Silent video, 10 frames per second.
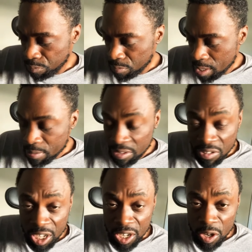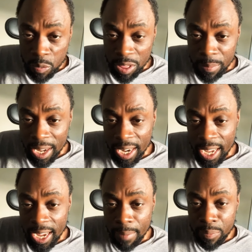I'm going to continue on with my
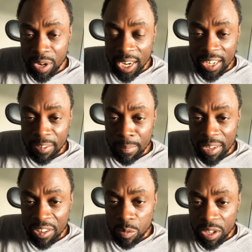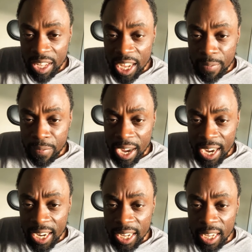day. I pray that this message was edifying.